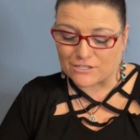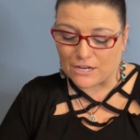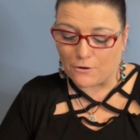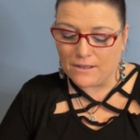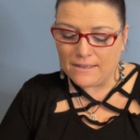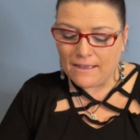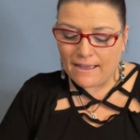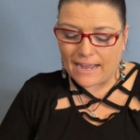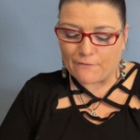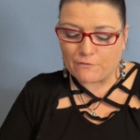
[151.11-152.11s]
So
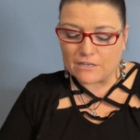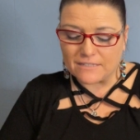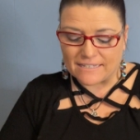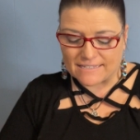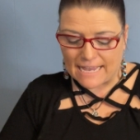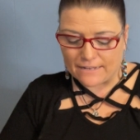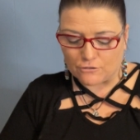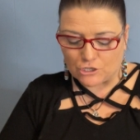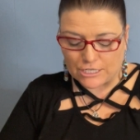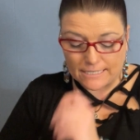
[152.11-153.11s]
I feel this
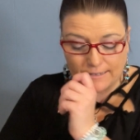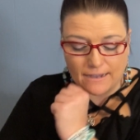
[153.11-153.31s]
energy